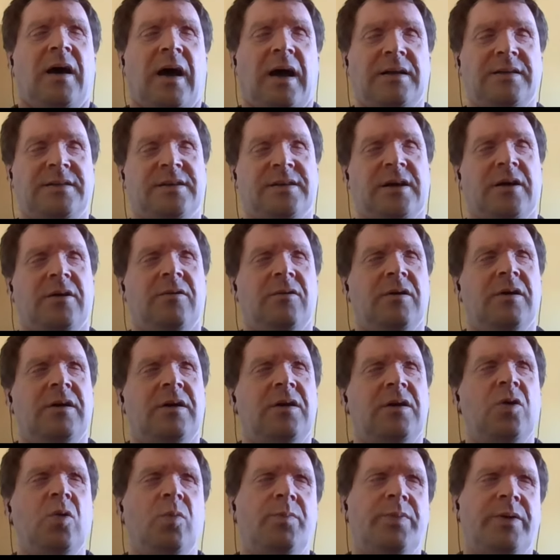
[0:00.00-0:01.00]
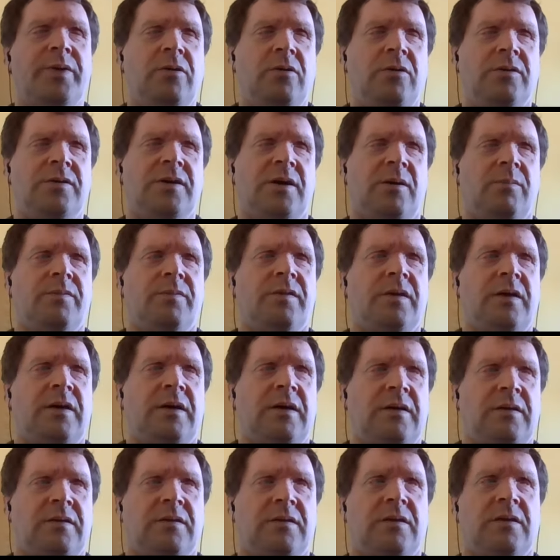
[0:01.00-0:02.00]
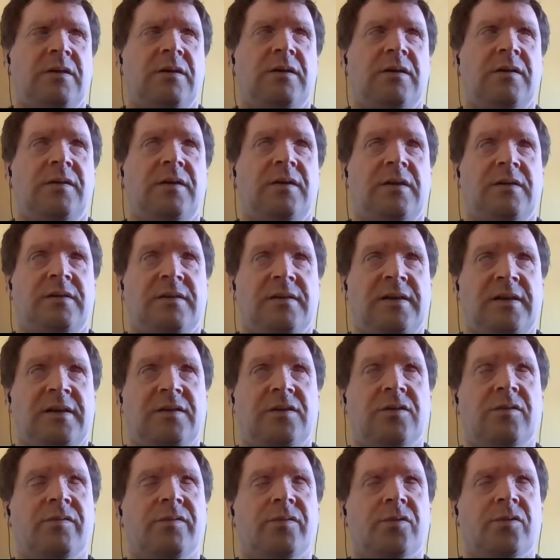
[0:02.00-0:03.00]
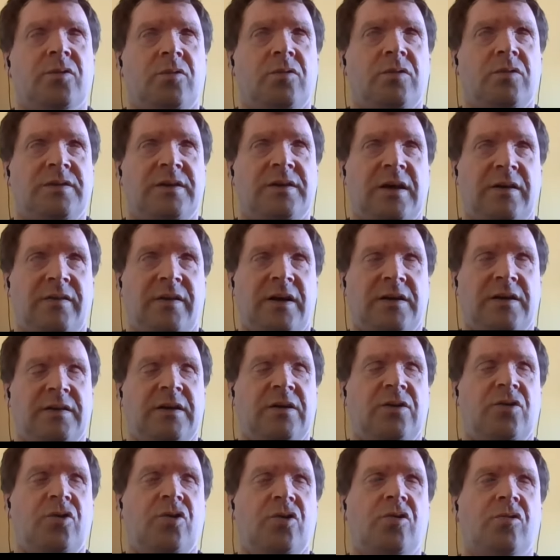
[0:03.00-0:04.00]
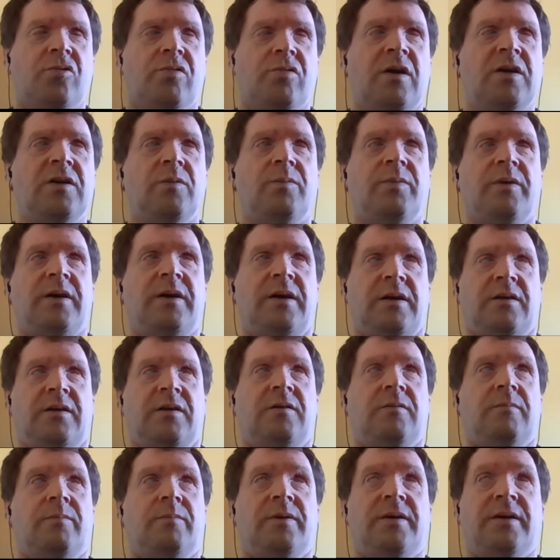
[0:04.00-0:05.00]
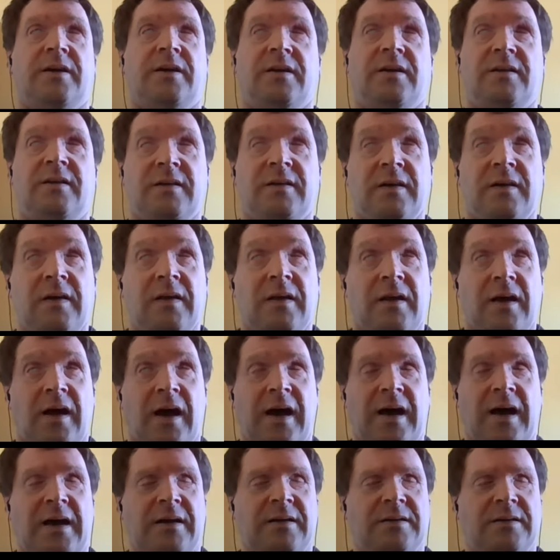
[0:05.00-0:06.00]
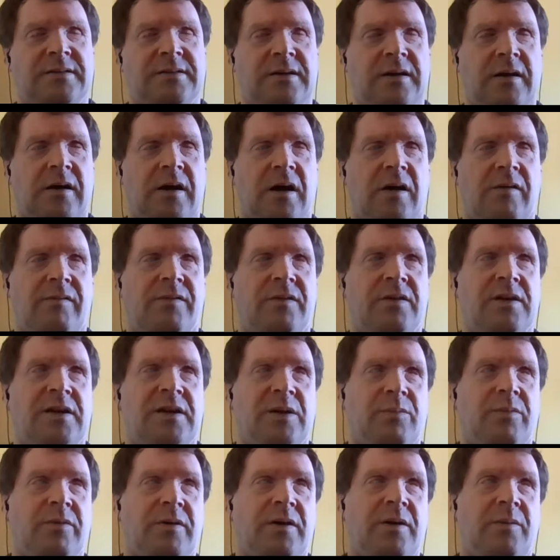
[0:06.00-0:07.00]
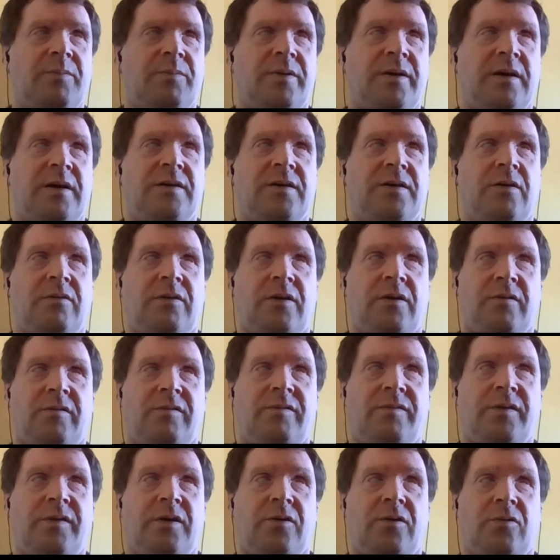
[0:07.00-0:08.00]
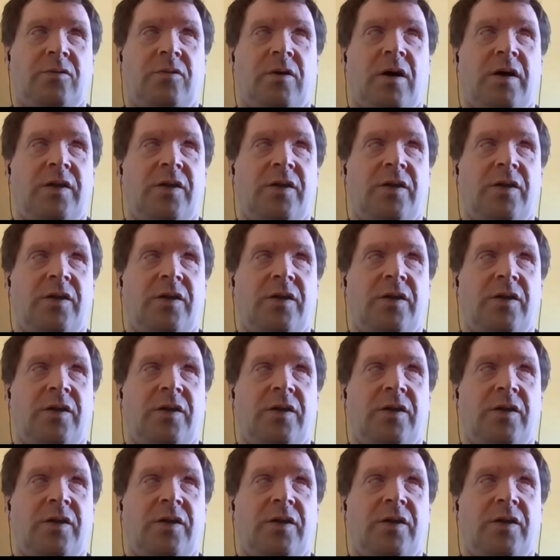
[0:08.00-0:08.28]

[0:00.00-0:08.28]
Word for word: And so you build up these these list of rules. Now that's incredibly incomplete, and I've deliberately picked only a few.